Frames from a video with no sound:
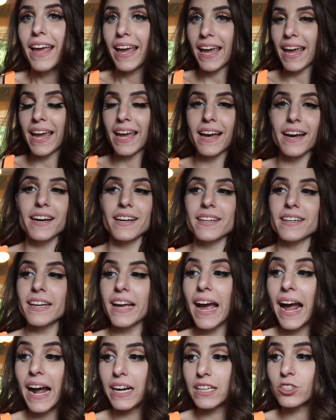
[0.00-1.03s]
and
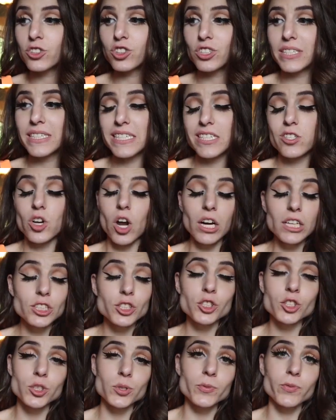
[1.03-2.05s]
actually he's not
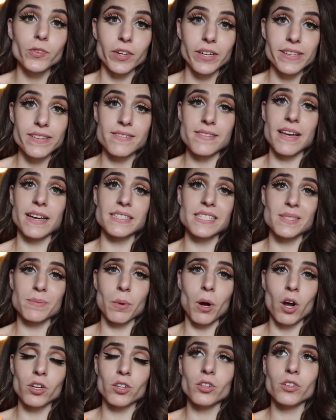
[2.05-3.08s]
due for his next
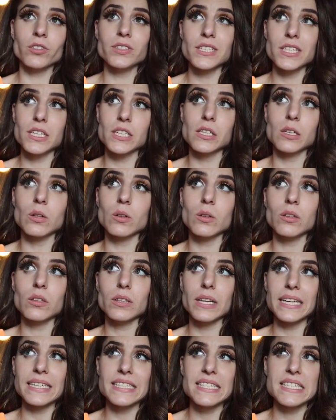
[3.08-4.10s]
bottle till
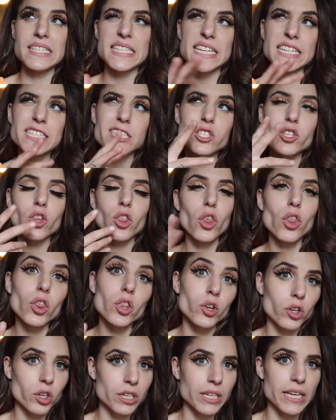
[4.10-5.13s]
like
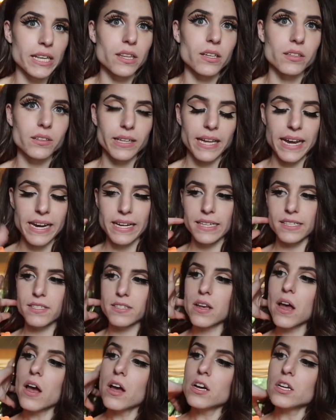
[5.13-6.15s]
6:30 the latest.